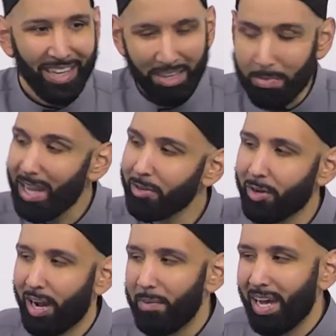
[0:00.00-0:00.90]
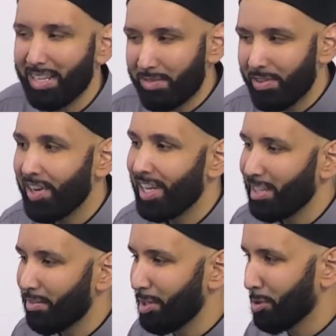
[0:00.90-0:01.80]
Ibadur Rahman is very
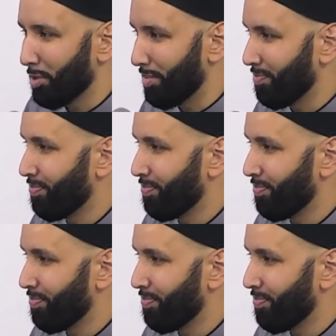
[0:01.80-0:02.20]
individual.